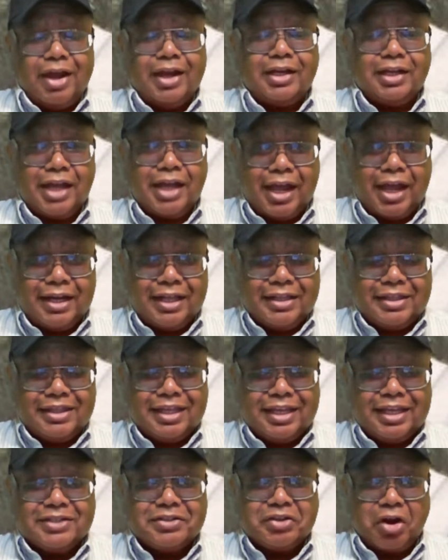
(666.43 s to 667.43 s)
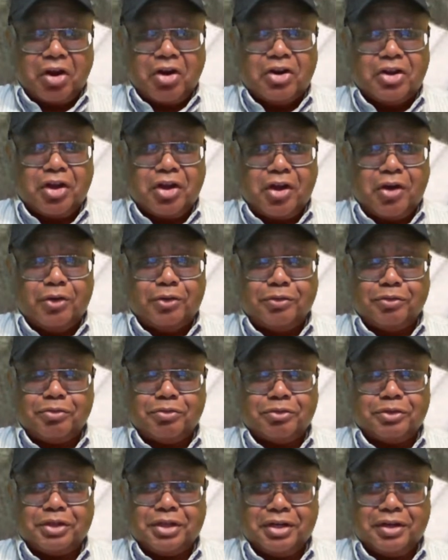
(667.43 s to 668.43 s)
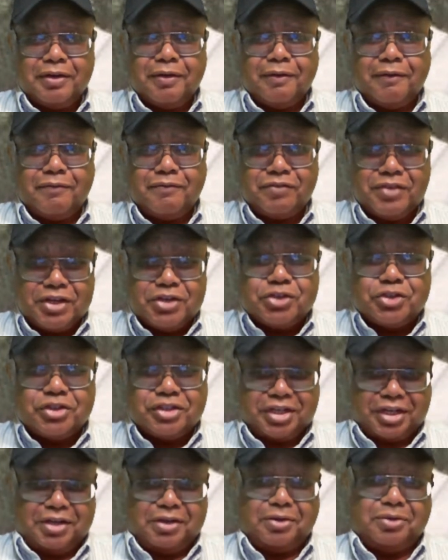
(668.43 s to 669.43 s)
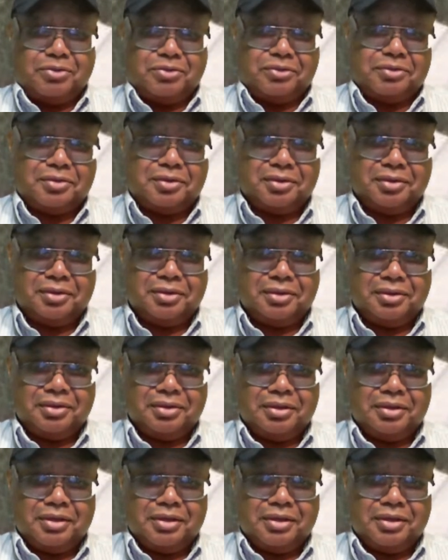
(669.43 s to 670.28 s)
Now, a lot of these are called, fish tales.